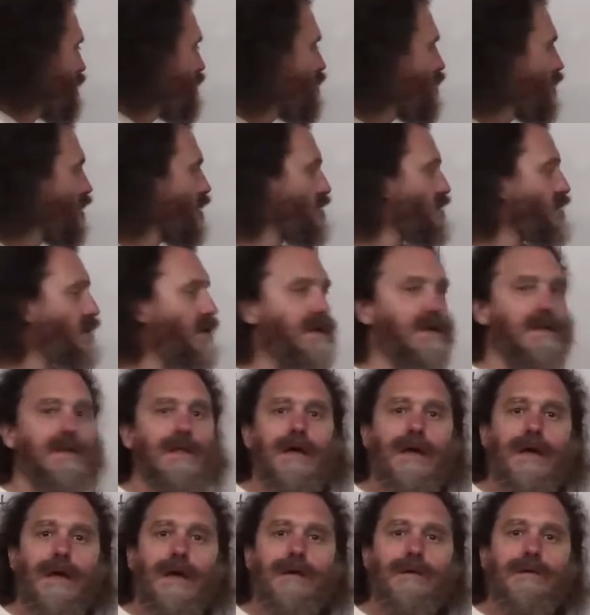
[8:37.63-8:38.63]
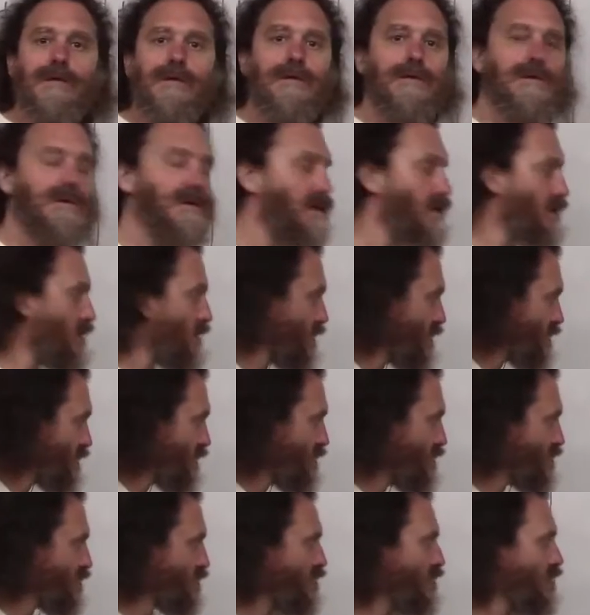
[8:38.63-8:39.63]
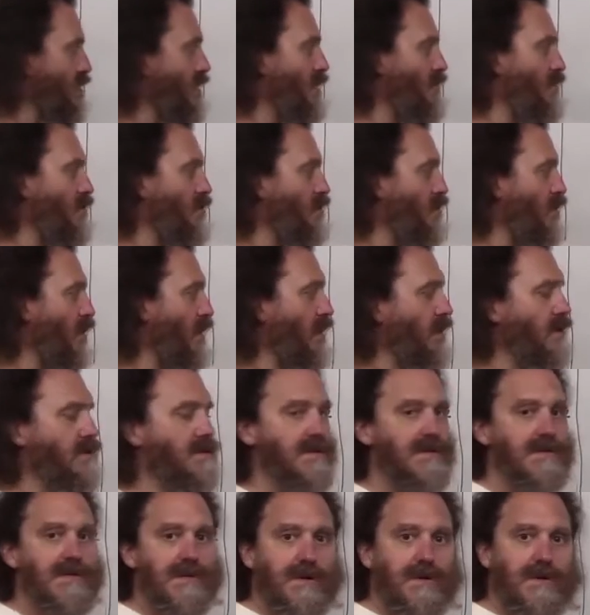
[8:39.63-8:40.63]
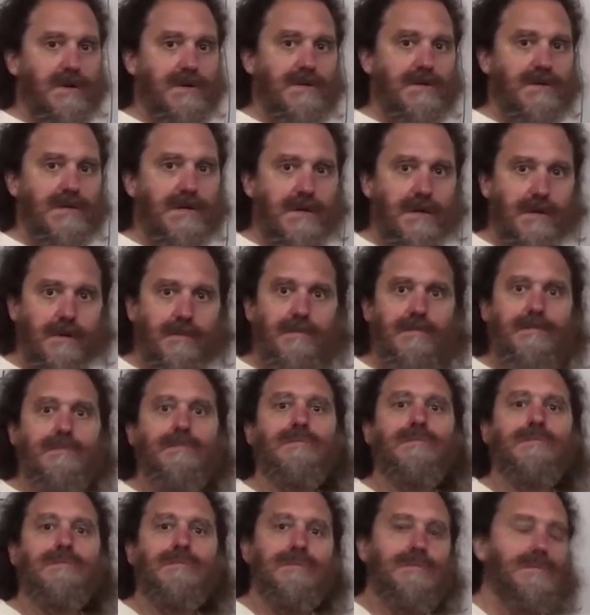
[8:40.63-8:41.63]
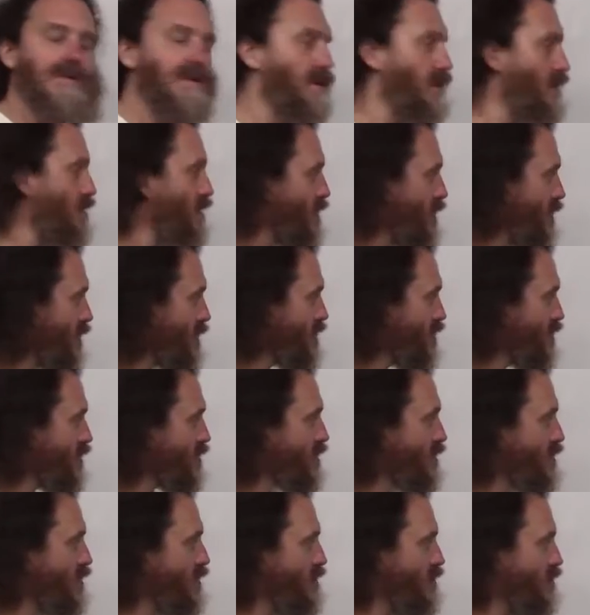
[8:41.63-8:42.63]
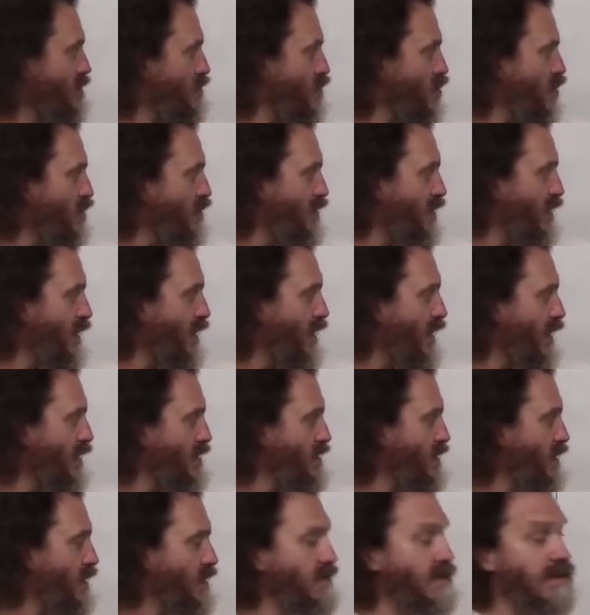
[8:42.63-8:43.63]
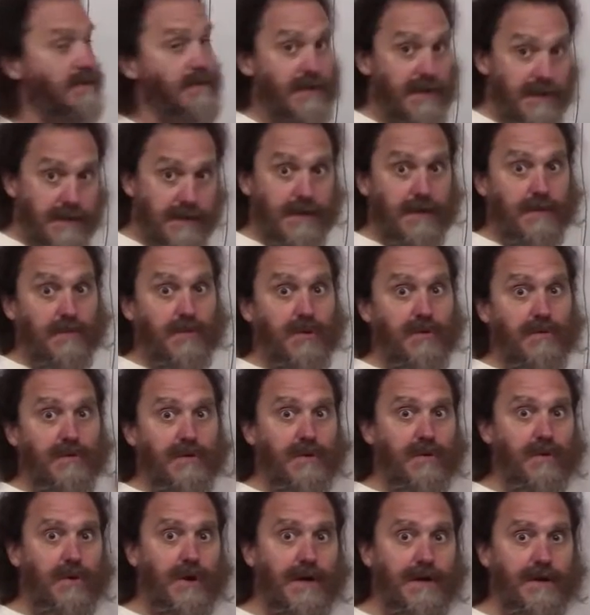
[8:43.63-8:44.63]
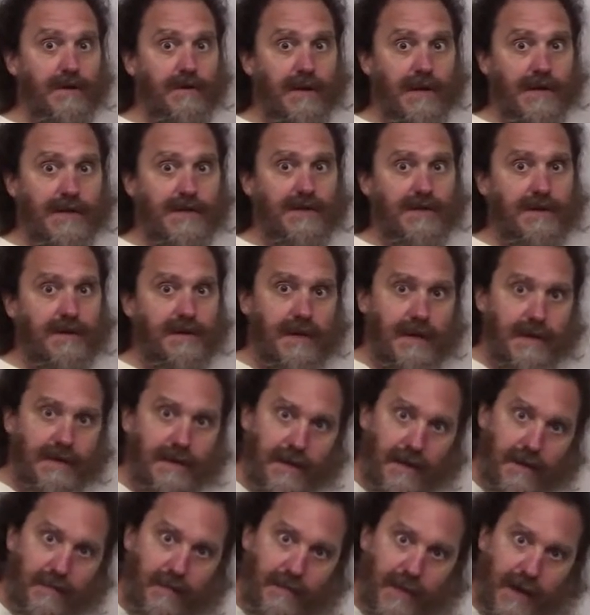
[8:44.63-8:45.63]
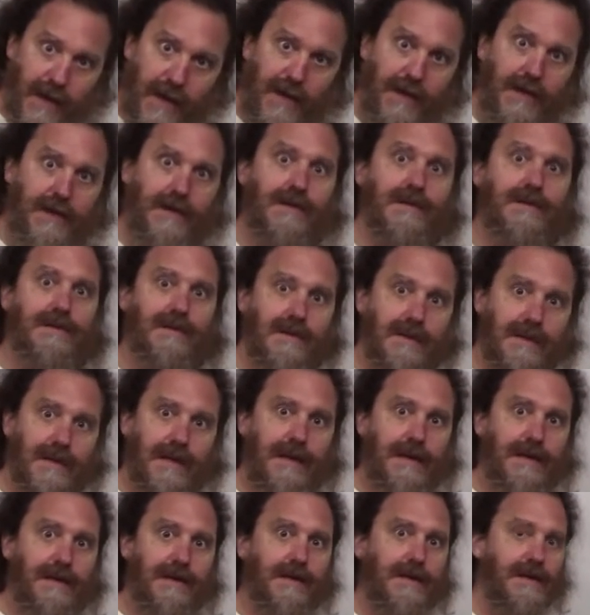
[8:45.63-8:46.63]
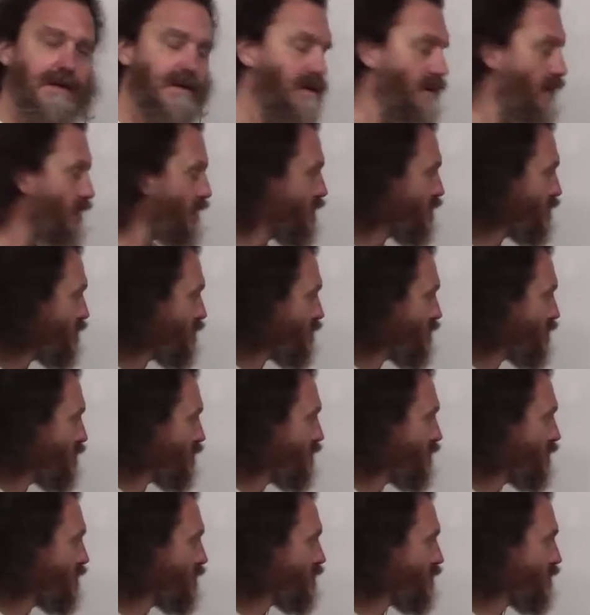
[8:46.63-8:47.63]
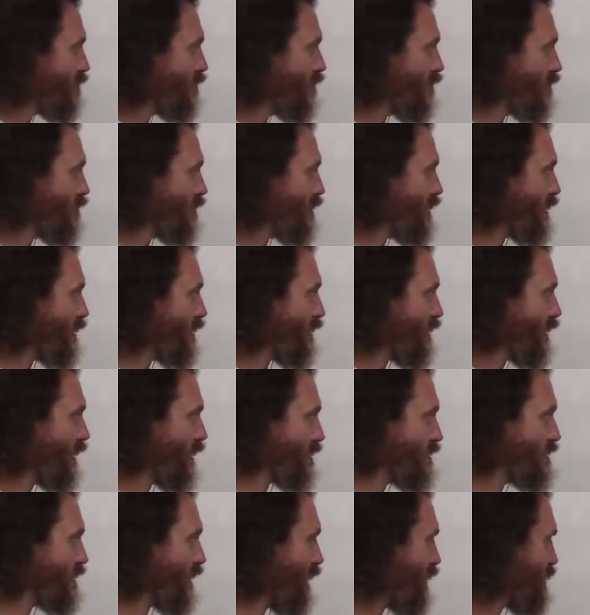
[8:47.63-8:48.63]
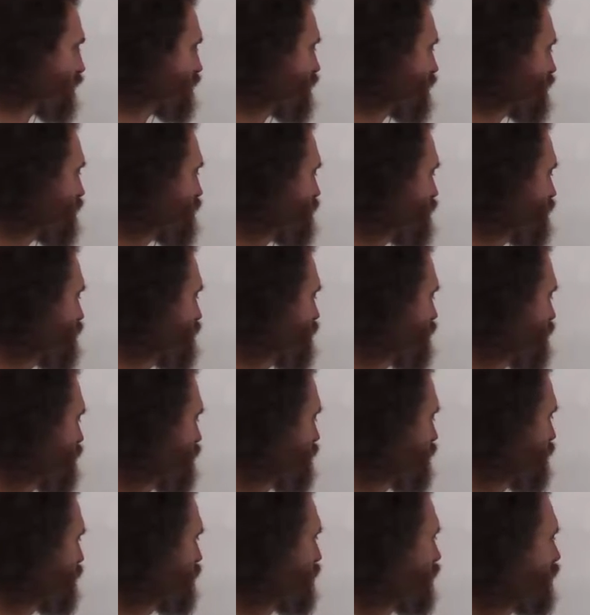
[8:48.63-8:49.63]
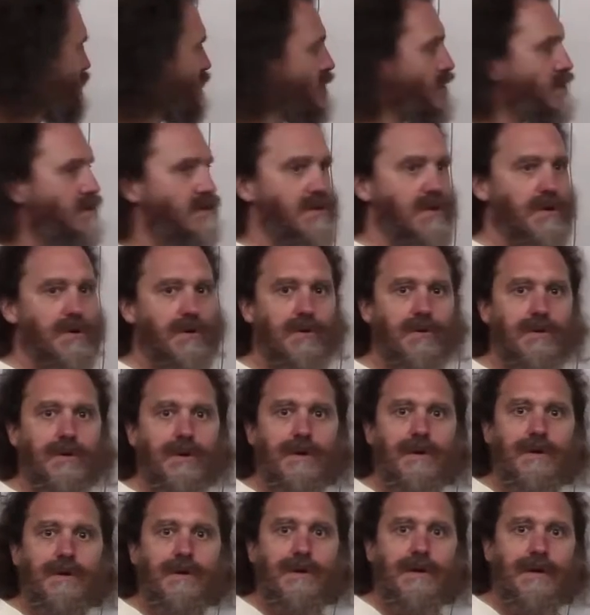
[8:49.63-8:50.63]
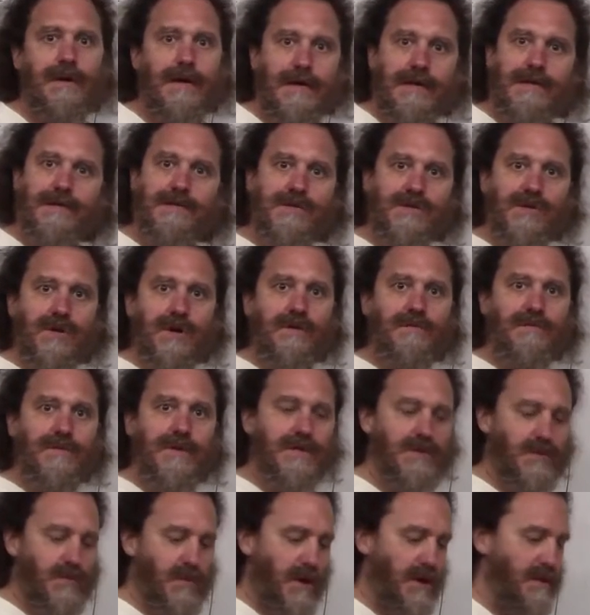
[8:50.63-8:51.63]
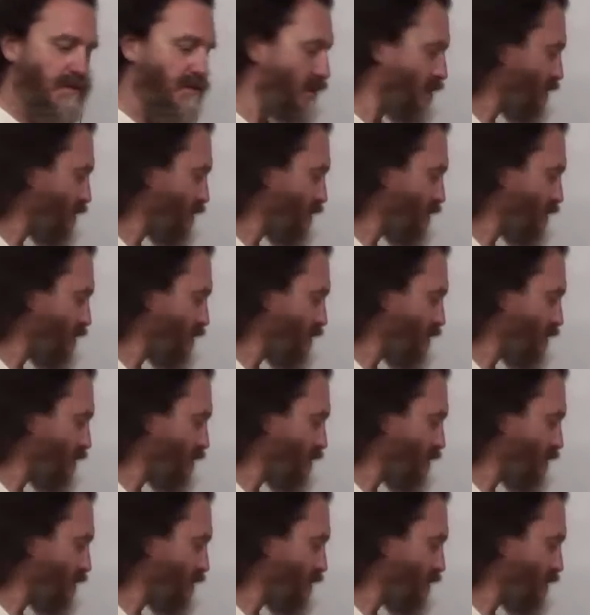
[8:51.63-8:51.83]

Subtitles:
where it's going to land. This is level ground, so it's going to just move in the x-axis. I mean, it's going to move in the y direction and then come back and land on the x-axis. So I can solve this problem